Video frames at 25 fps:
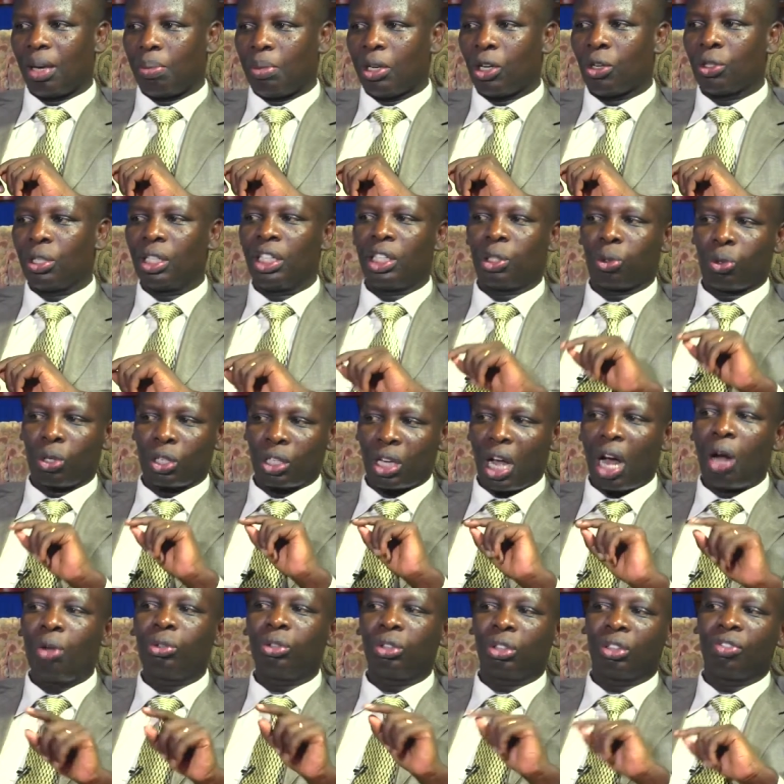because it was
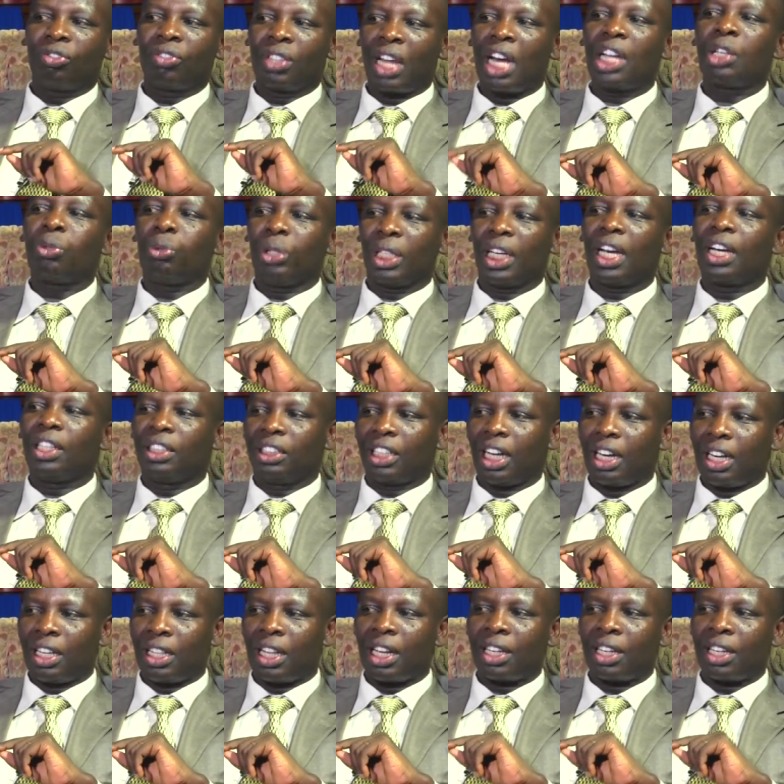out of that weekend challenge